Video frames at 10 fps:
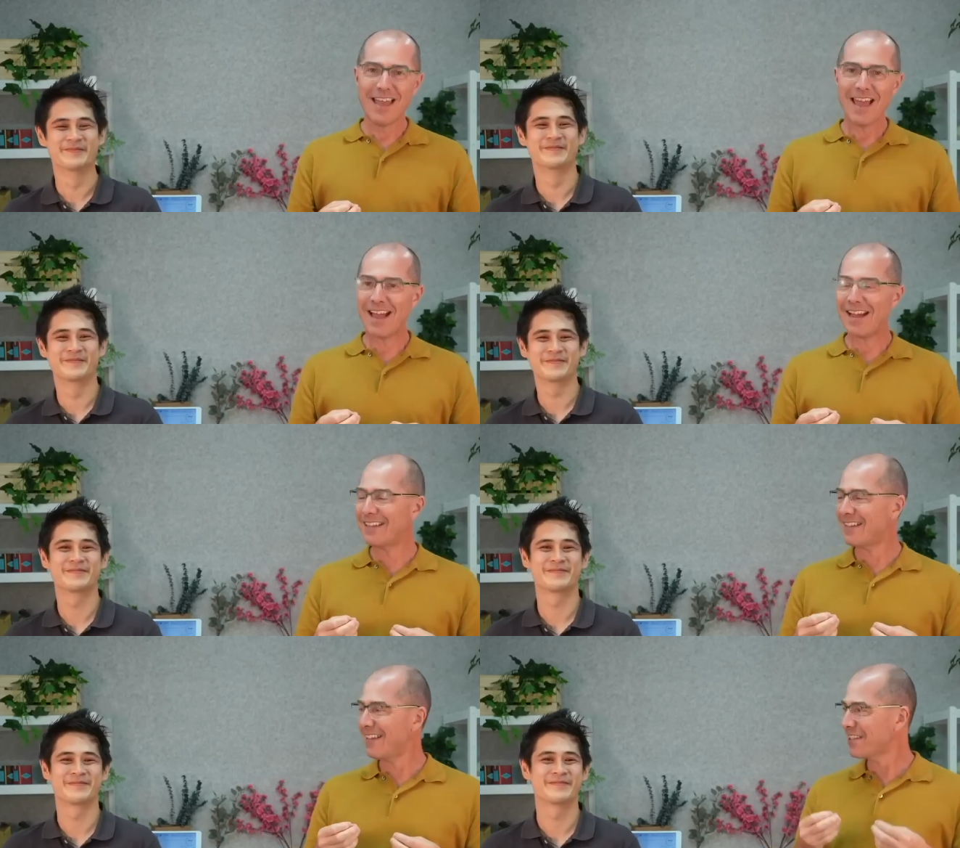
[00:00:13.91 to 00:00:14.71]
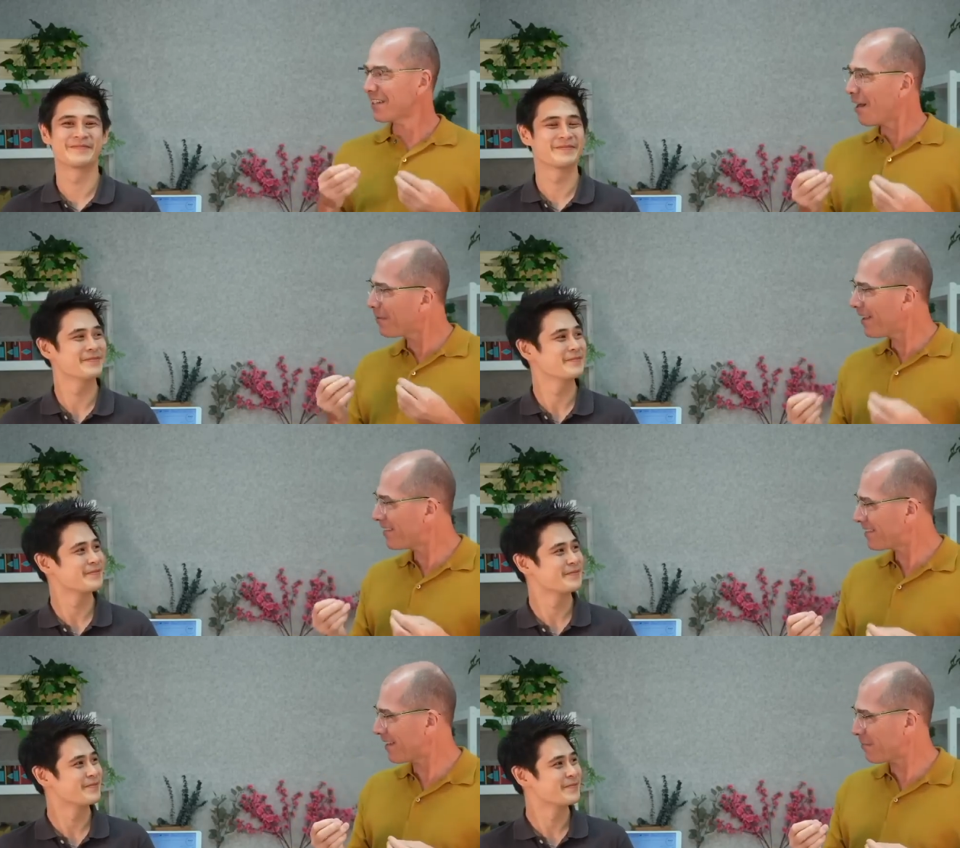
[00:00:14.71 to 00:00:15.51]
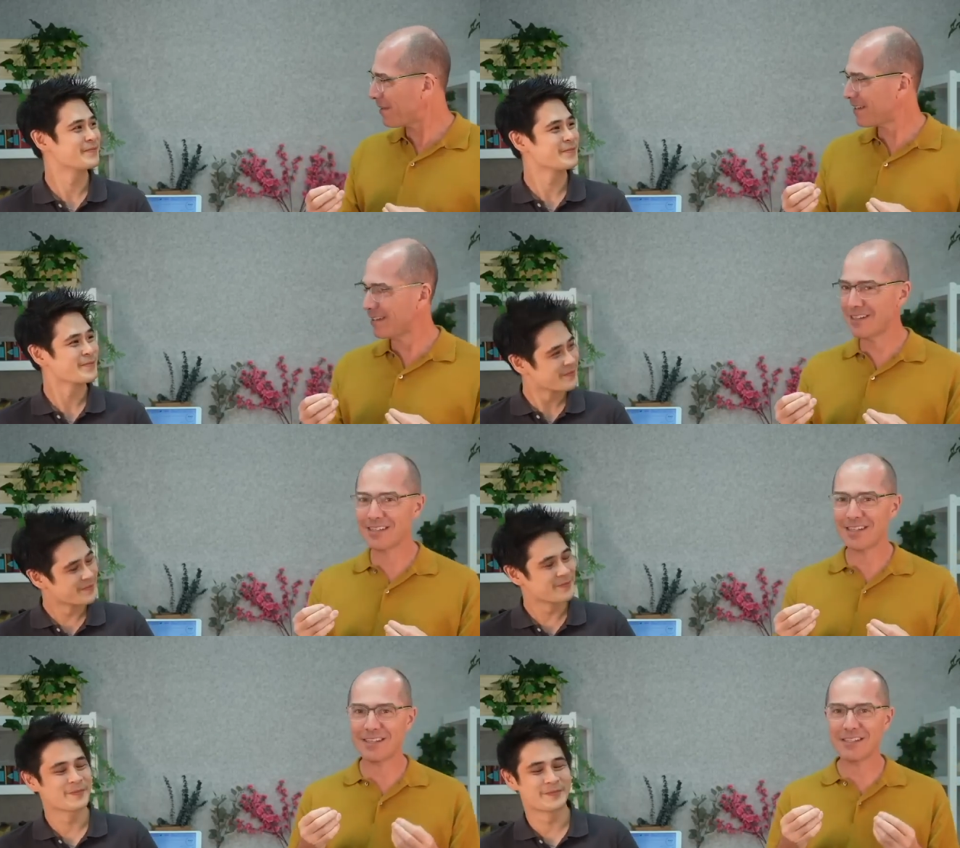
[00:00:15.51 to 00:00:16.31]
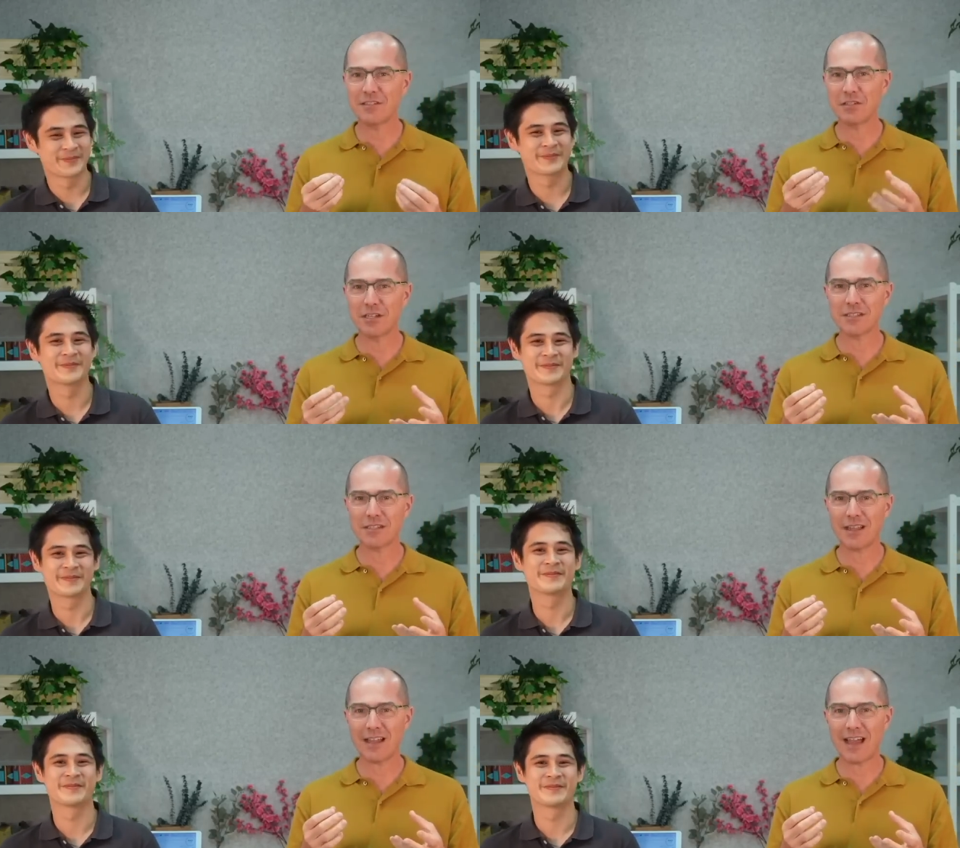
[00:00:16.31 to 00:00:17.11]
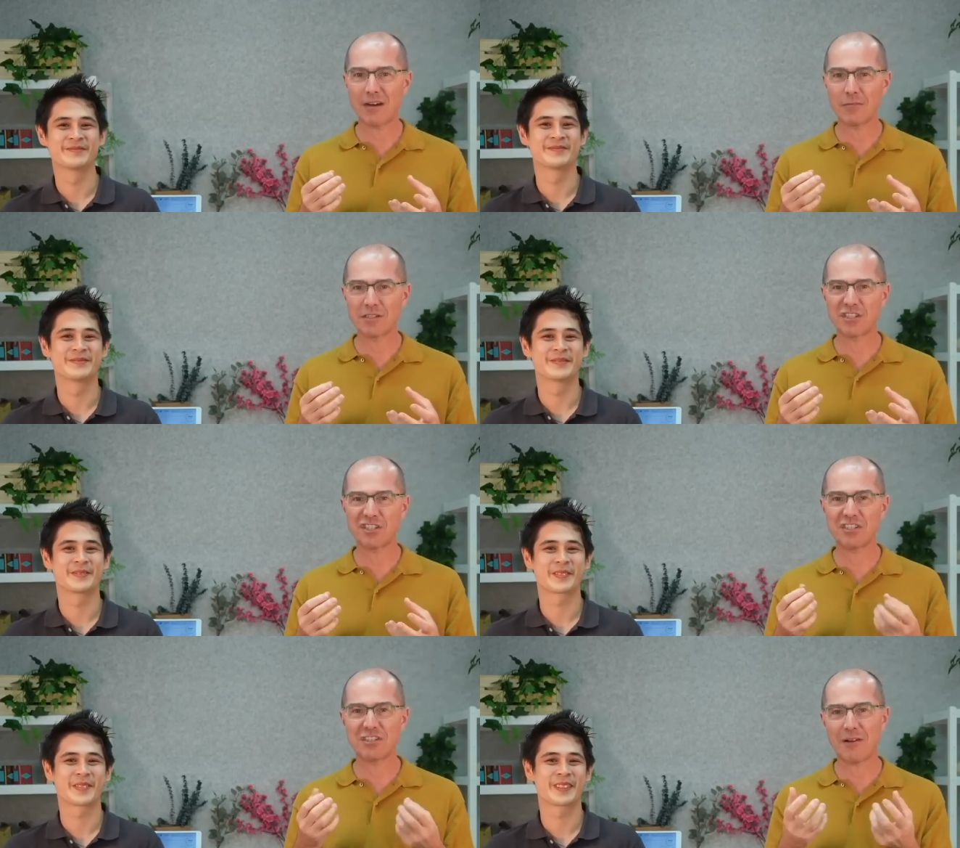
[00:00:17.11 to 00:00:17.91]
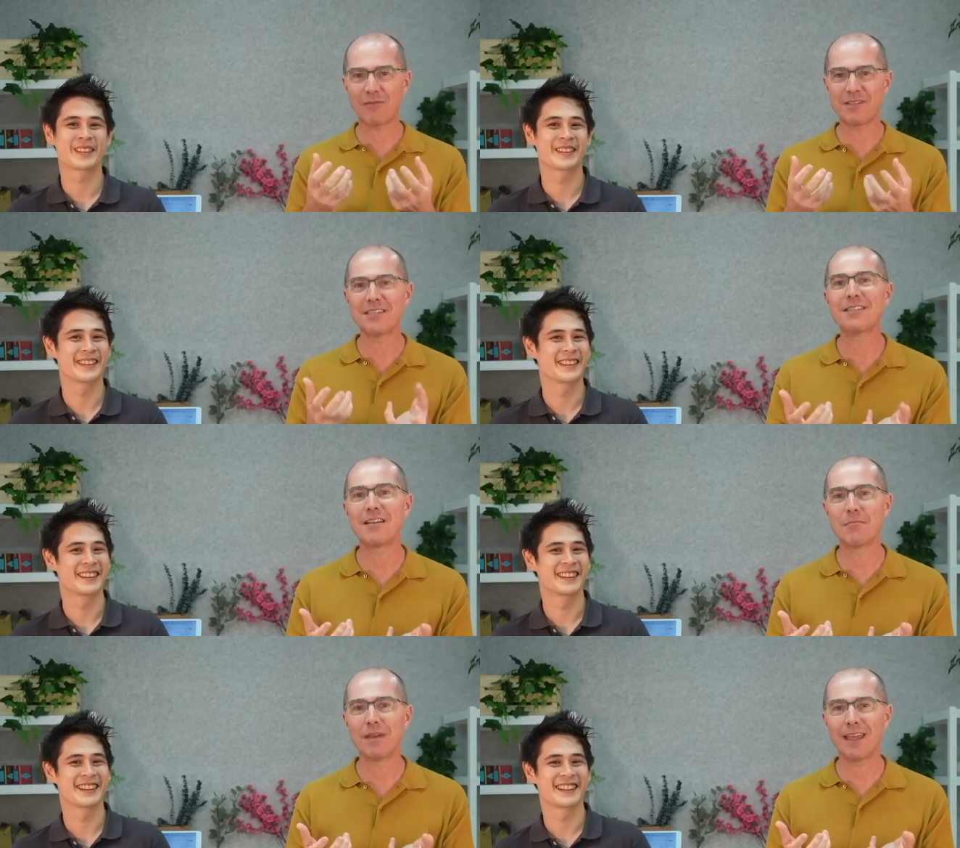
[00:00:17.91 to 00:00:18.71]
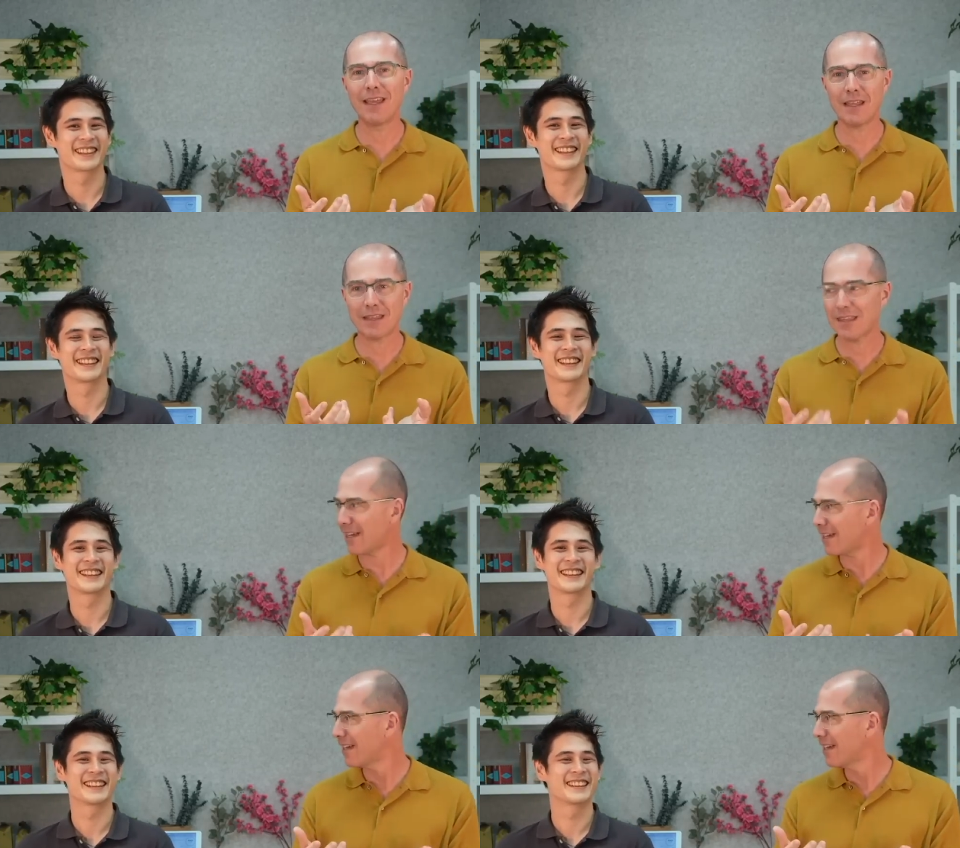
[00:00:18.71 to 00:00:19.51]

Speaker 1: And it's a complicated thing because it isn't just how much stuff is in there making it thick.